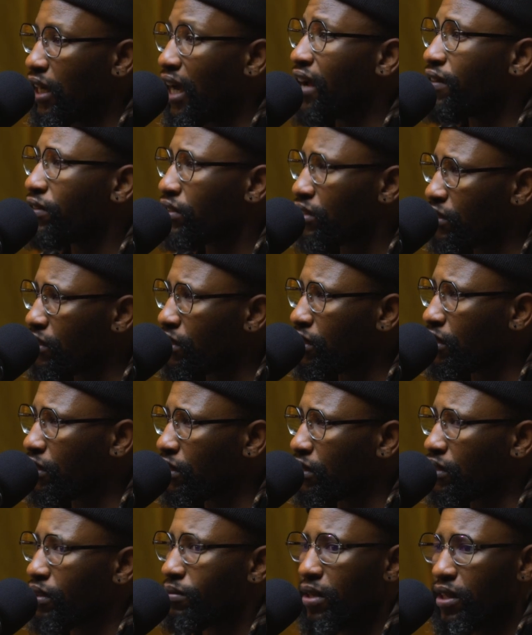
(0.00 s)
I have to see you
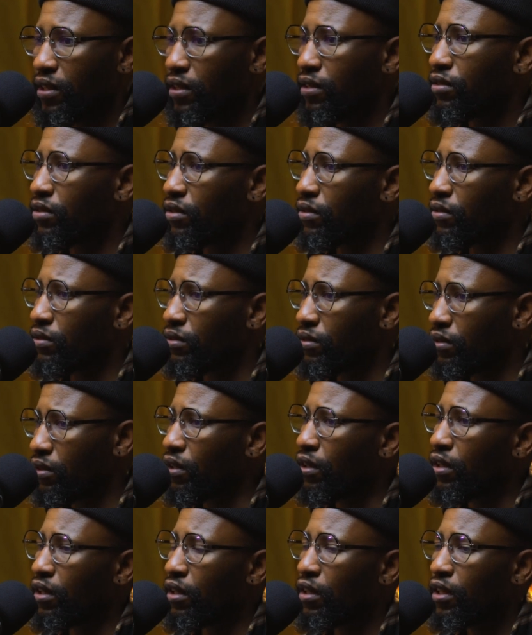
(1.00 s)
as a mother to
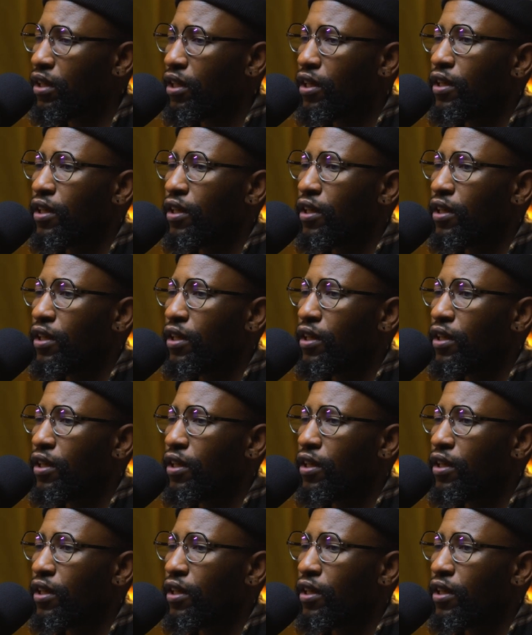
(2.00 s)
her.